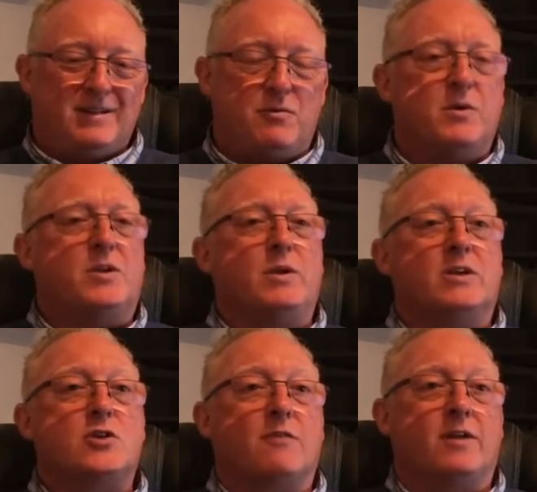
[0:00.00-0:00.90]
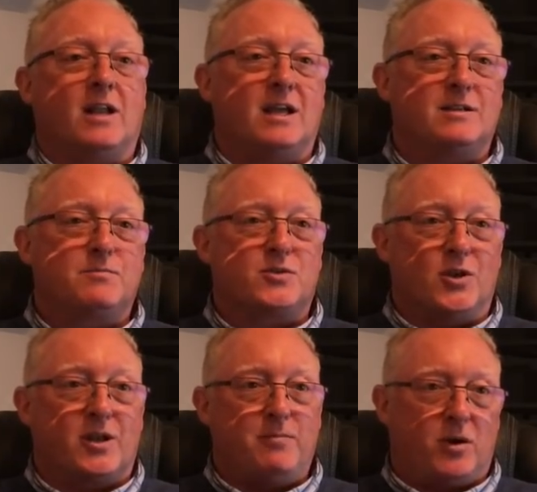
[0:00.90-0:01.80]
we were doing a traffic light
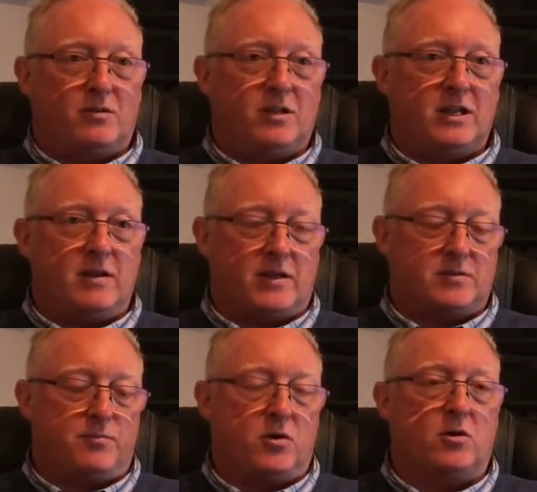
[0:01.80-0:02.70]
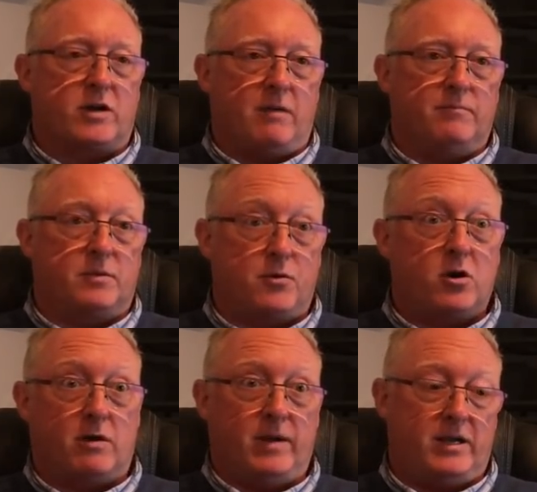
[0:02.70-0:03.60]
circuit board thing. You had to program the
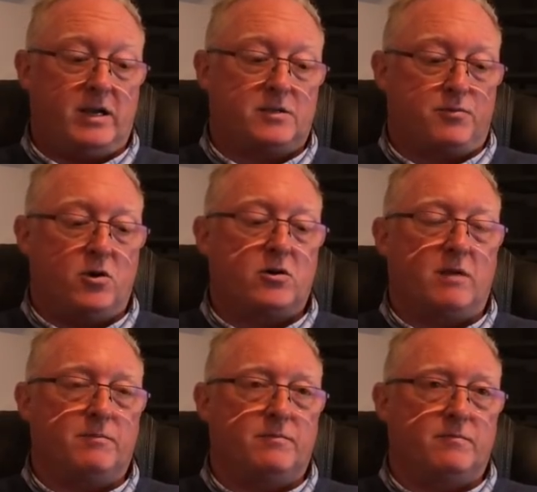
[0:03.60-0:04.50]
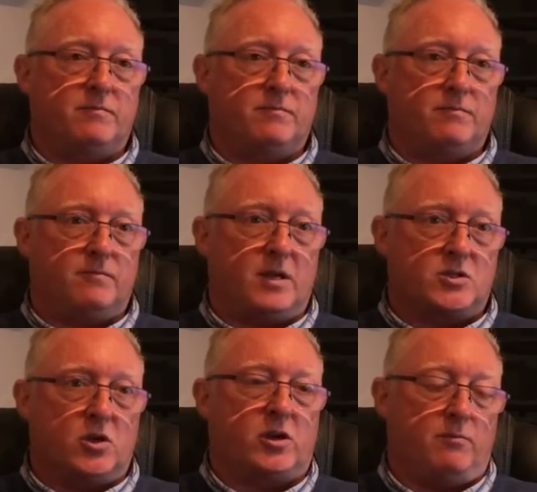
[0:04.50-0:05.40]
program in, you had to program a
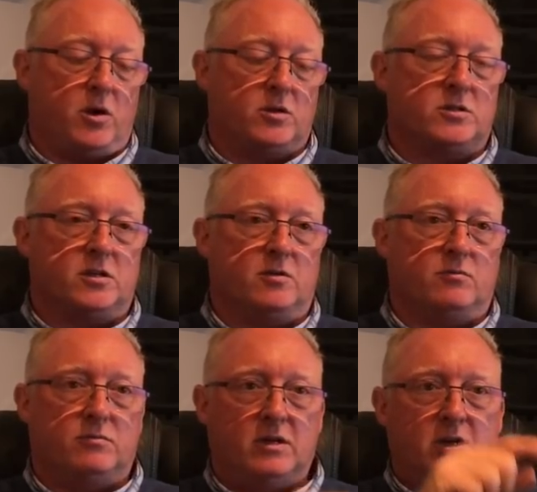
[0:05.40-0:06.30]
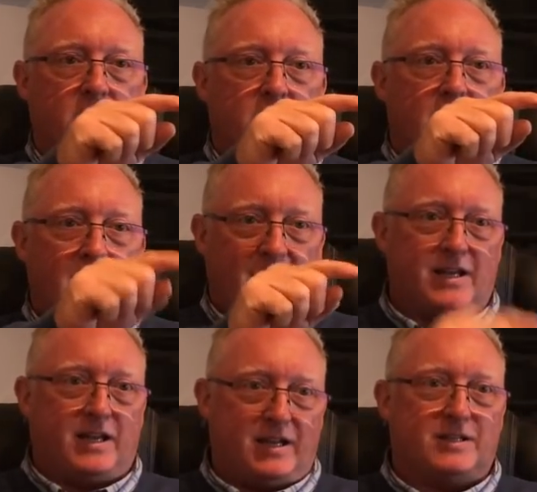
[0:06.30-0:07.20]
circuit board to do
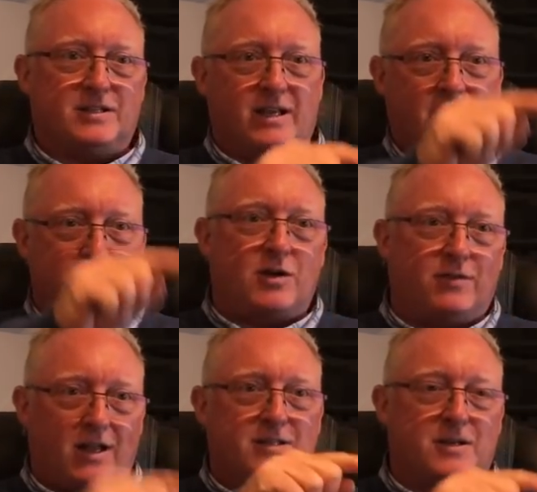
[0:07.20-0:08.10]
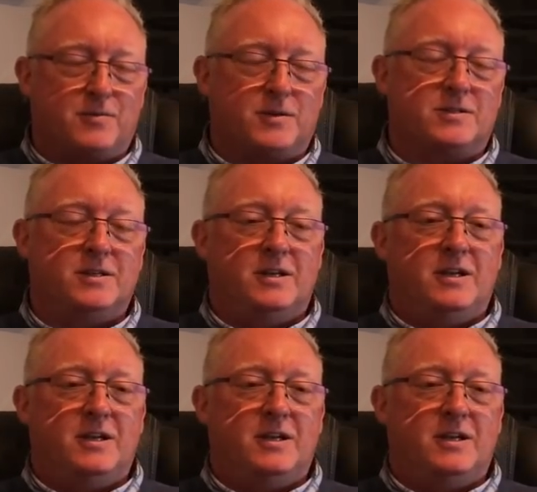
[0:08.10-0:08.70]
LEDs in a traffic light sequence.